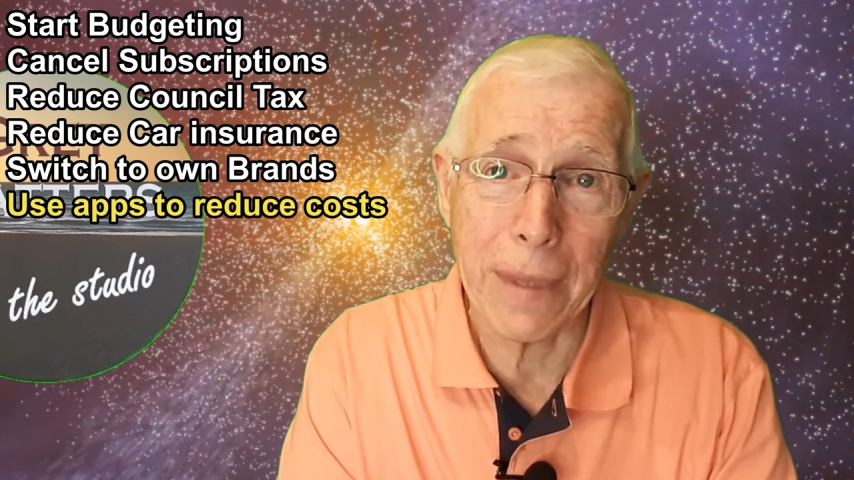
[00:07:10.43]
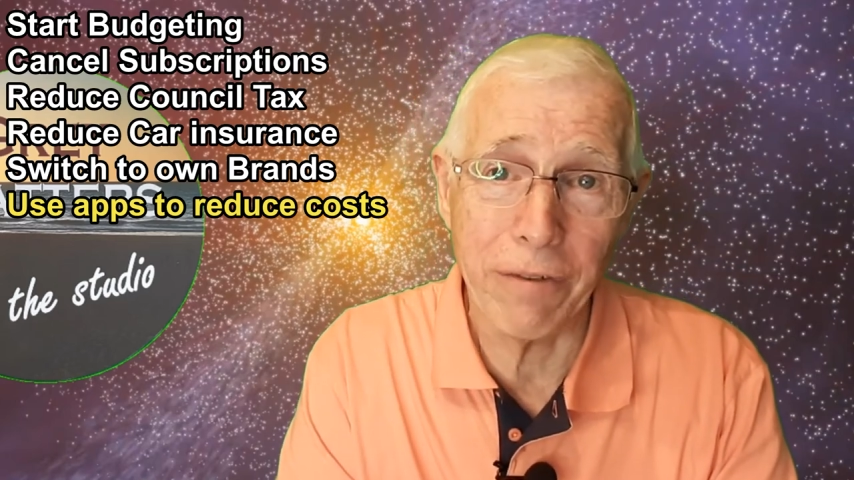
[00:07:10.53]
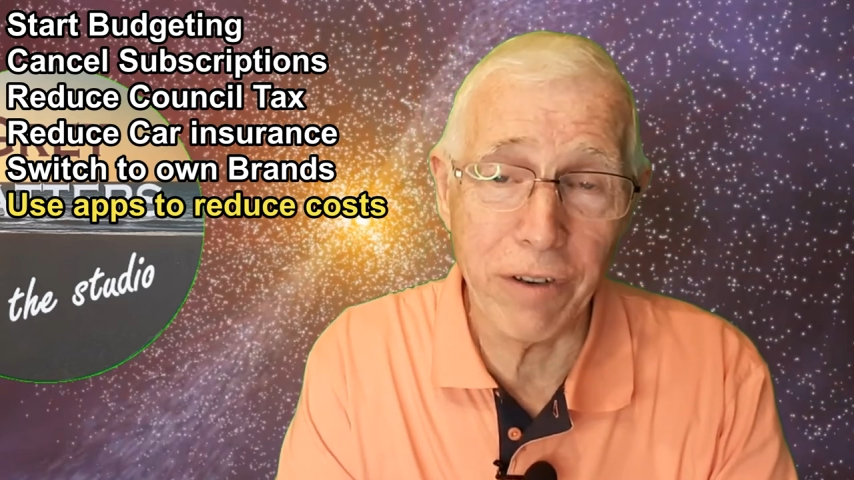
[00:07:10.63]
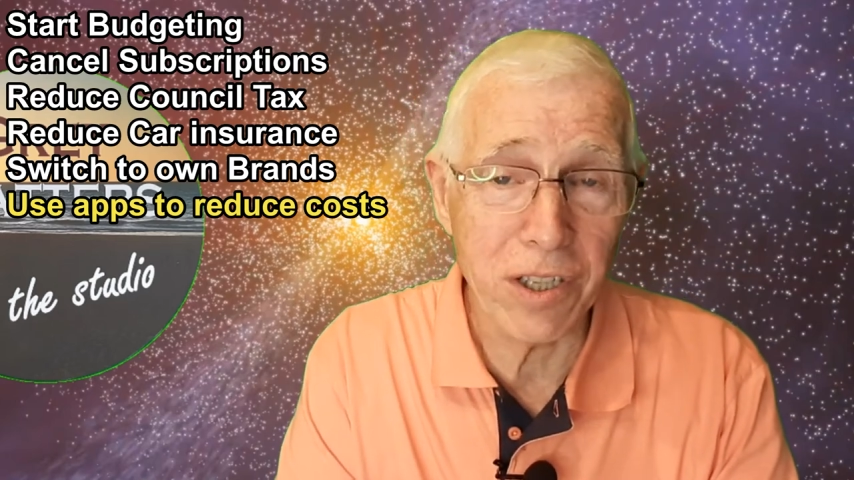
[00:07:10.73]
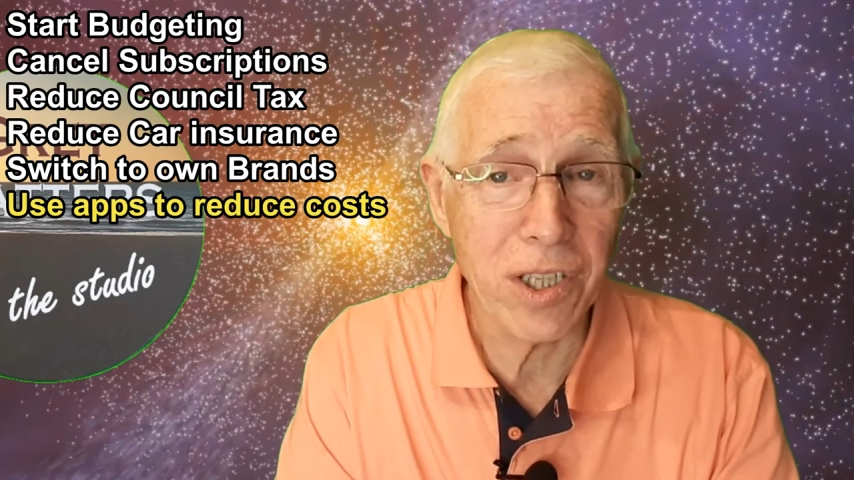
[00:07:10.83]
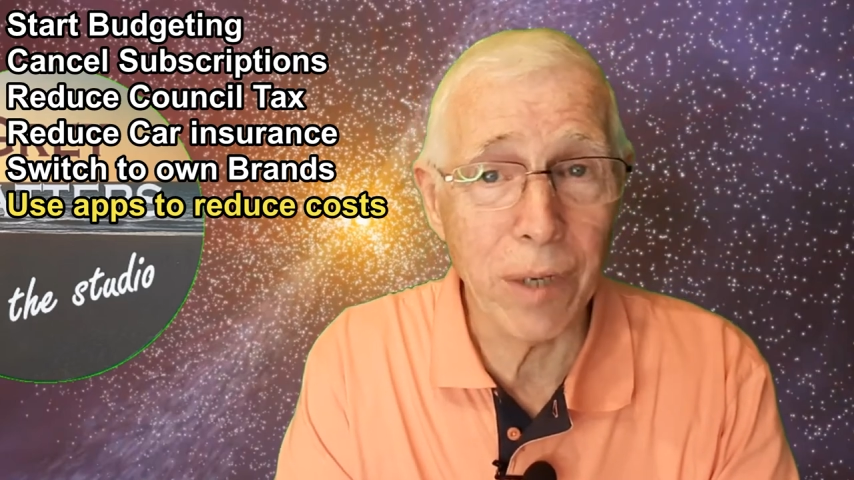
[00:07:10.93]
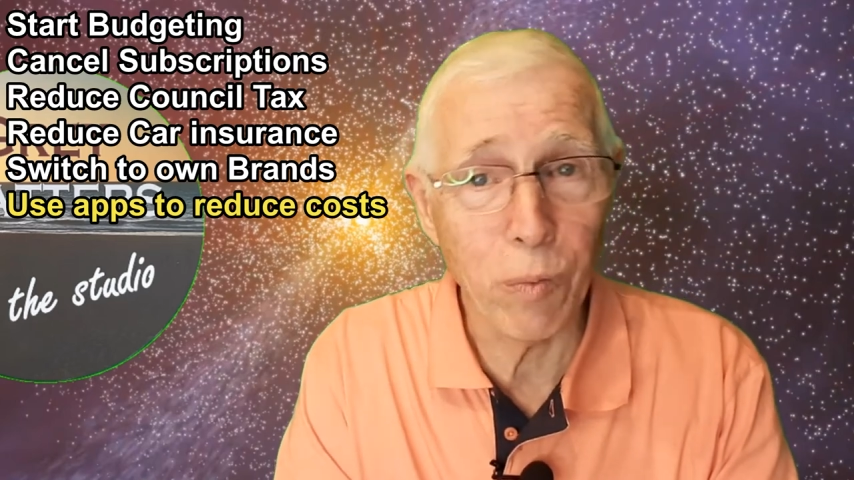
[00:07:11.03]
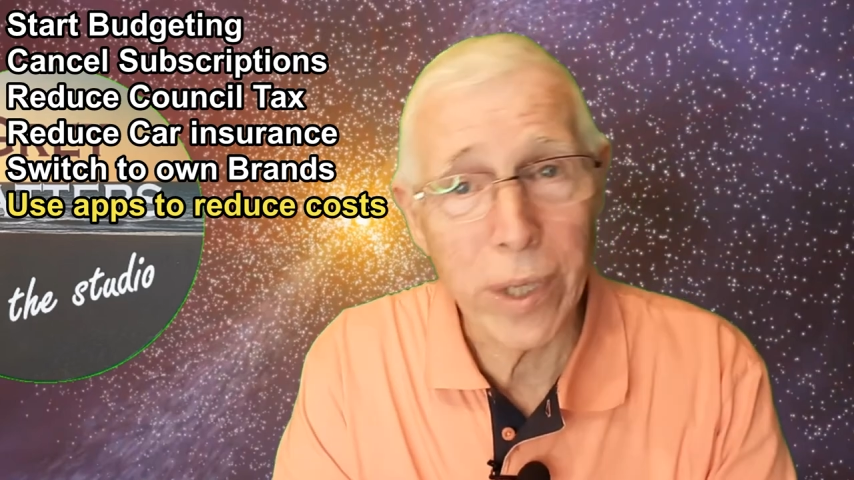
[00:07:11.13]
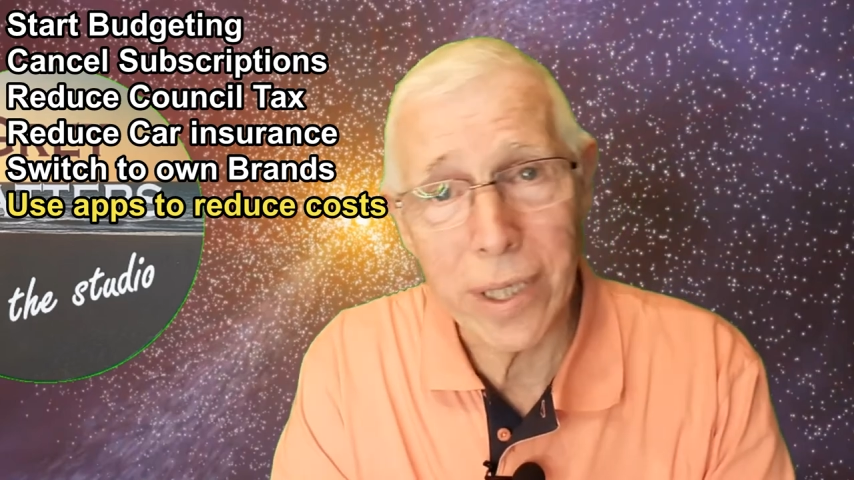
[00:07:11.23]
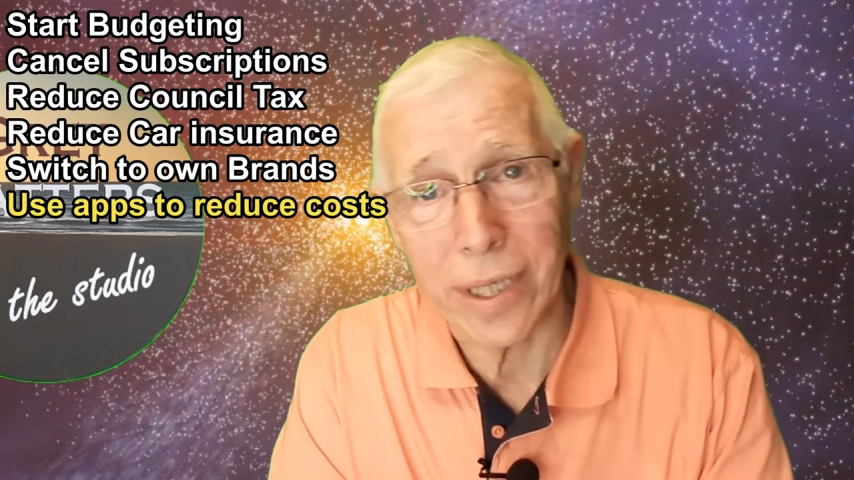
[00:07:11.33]
First time
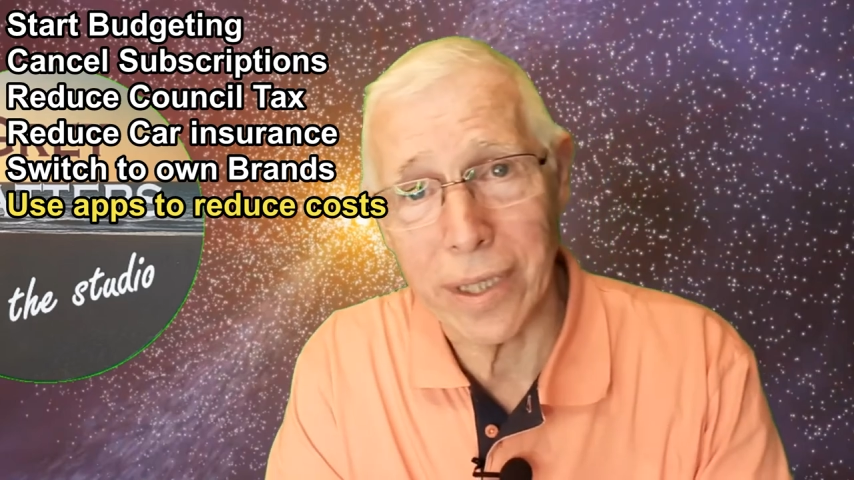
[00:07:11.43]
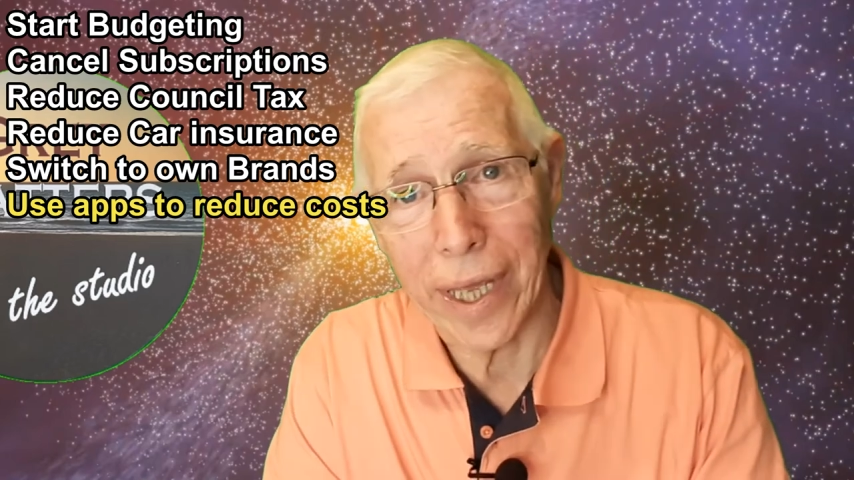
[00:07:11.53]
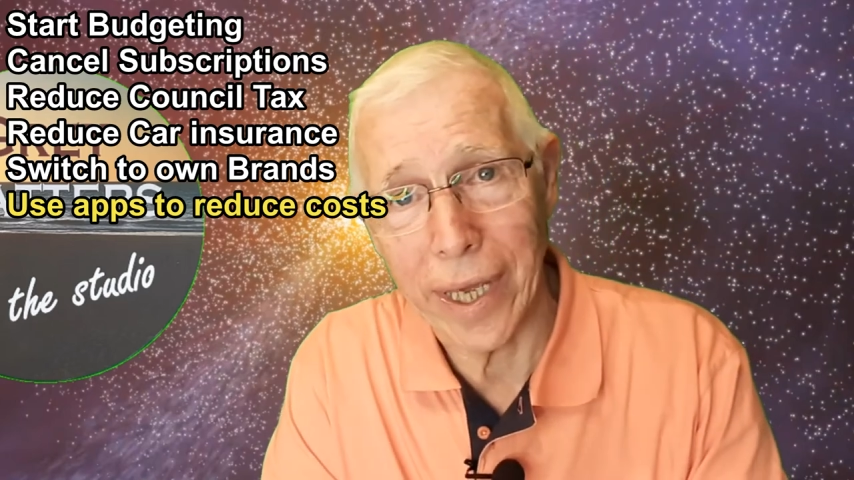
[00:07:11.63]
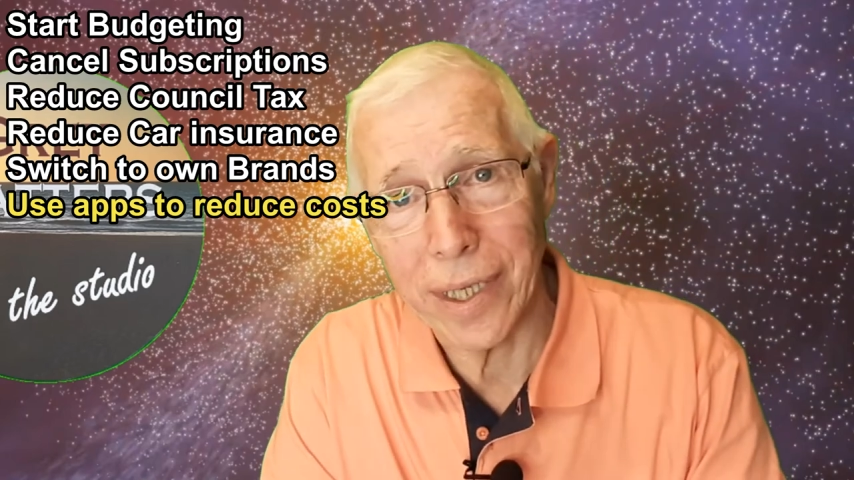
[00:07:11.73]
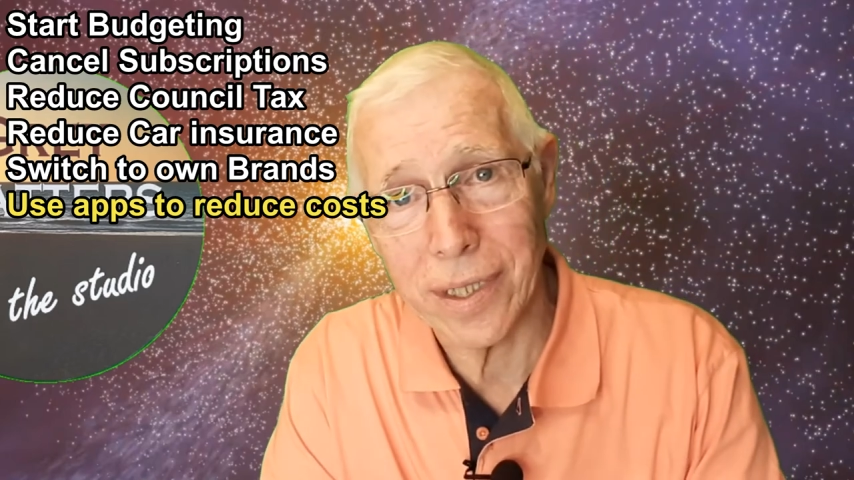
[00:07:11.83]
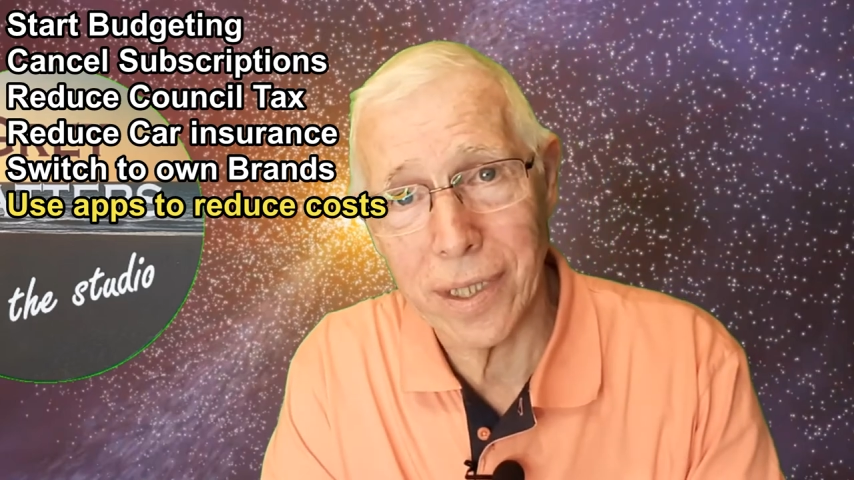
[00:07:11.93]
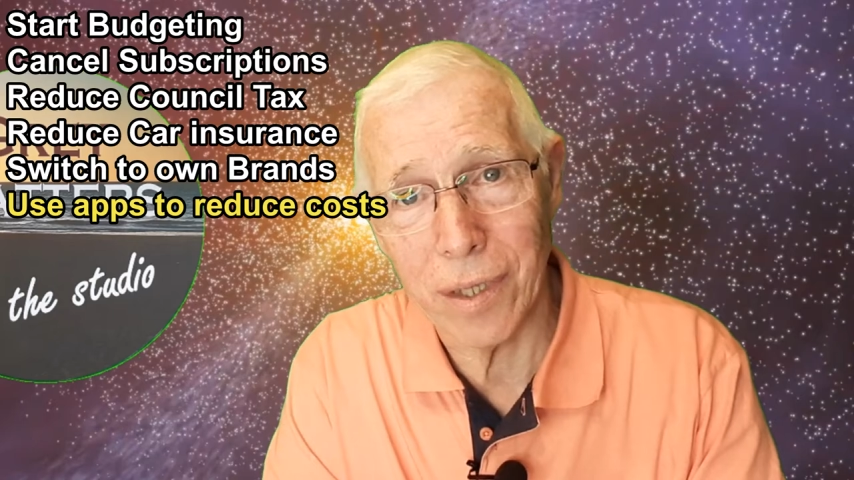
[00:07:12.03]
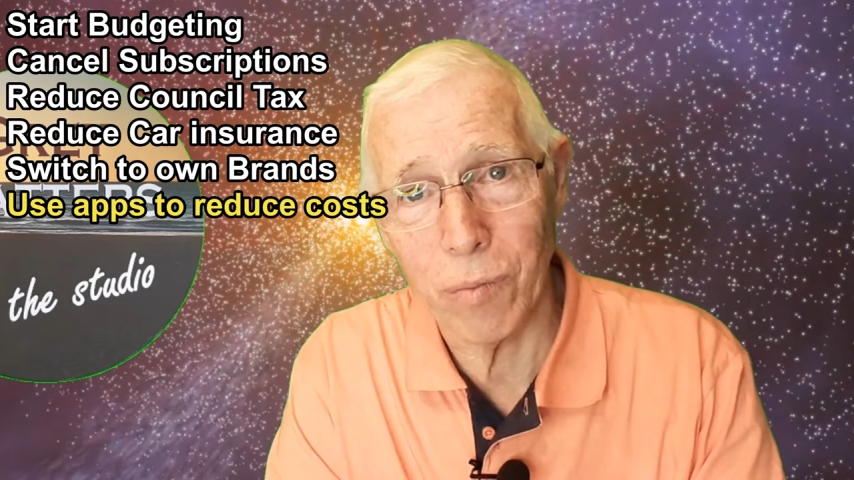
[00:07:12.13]
we did that,